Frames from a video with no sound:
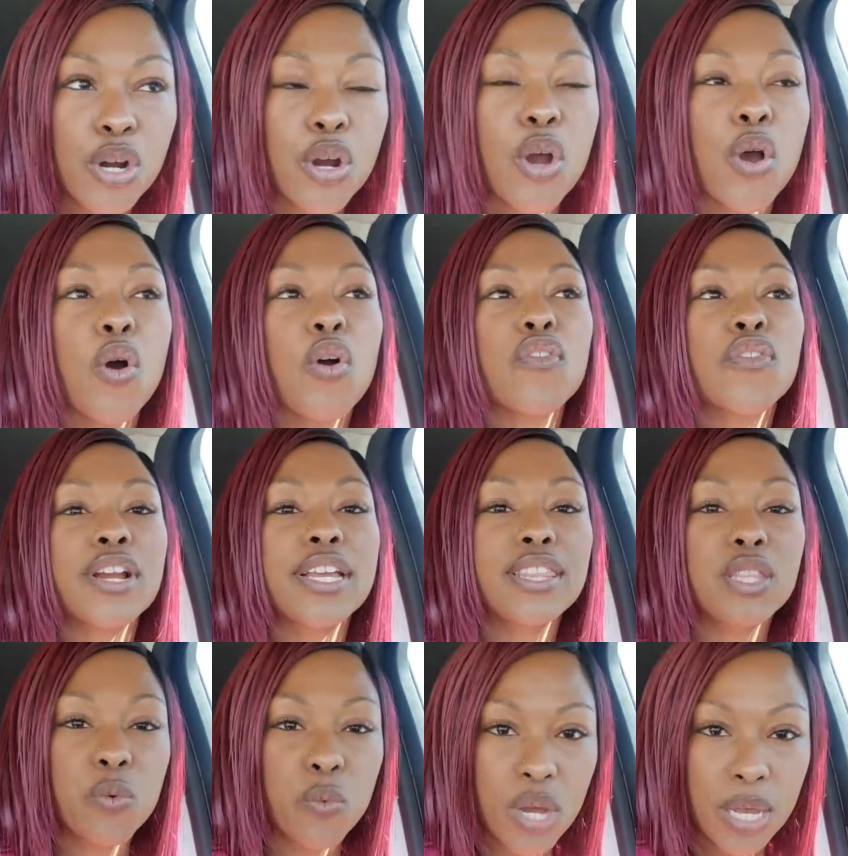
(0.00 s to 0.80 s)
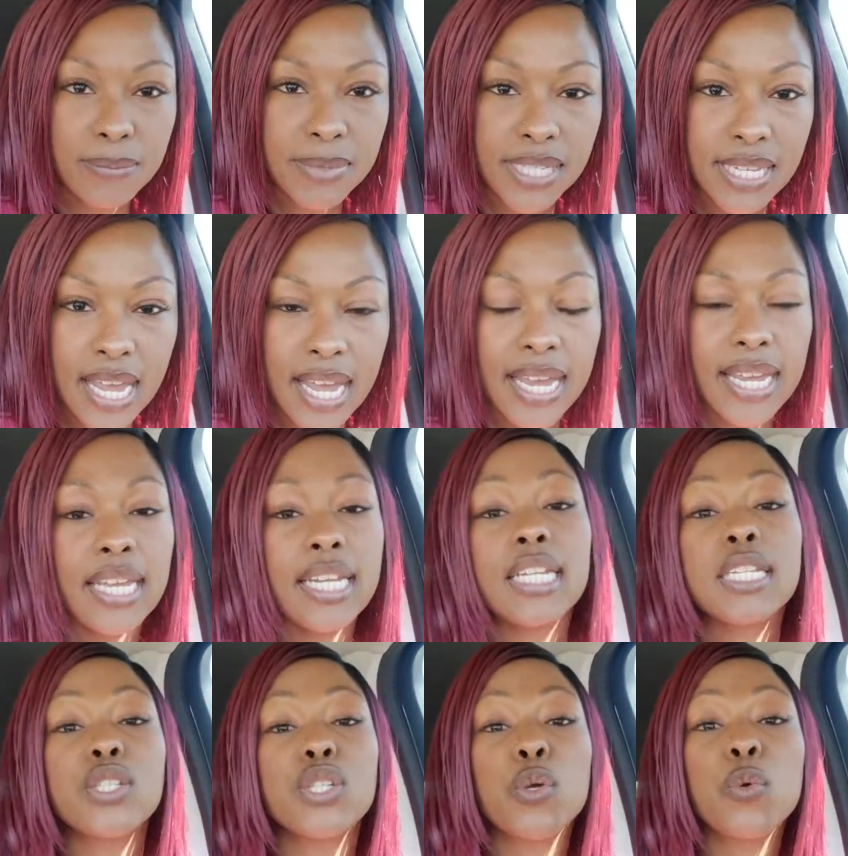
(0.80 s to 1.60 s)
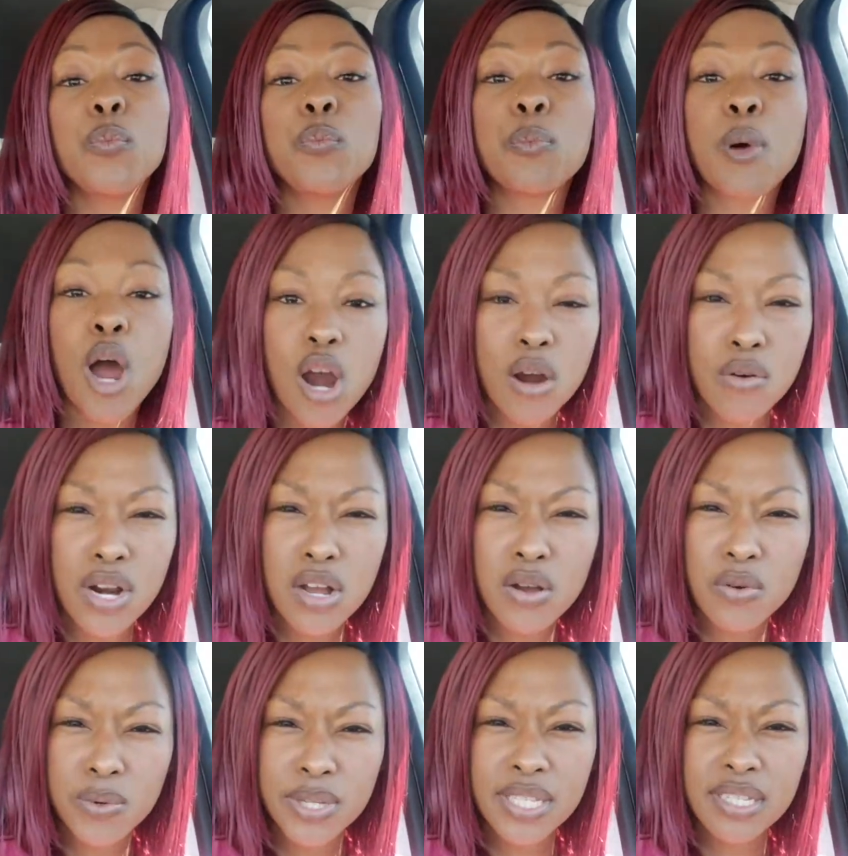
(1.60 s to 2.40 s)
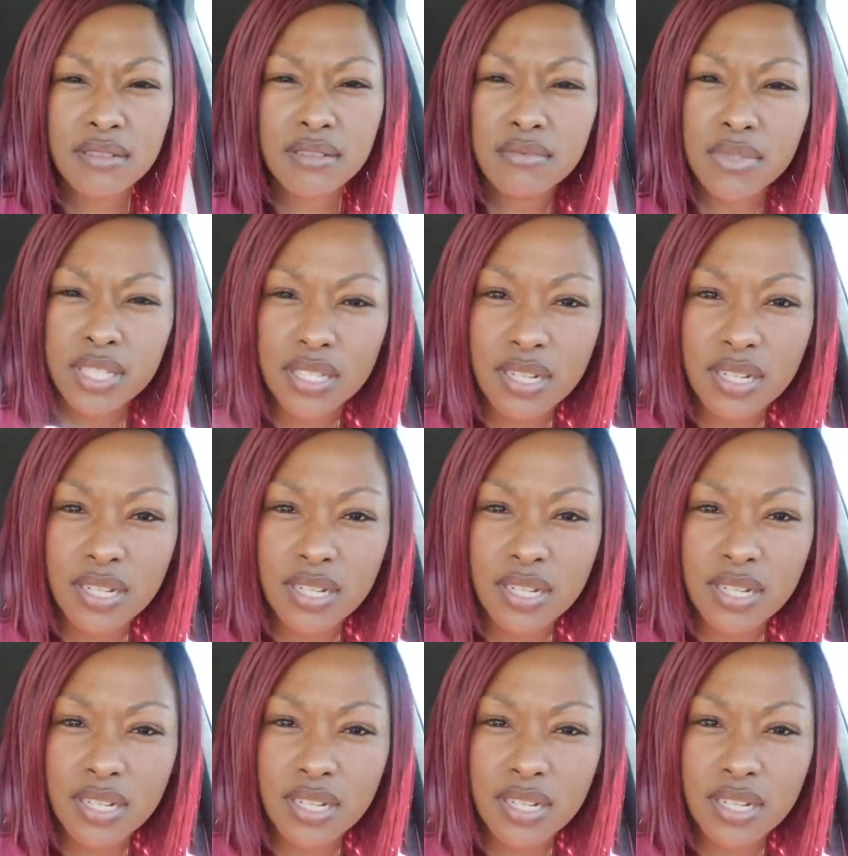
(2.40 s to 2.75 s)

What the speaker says: over at the website, tomorrow, what's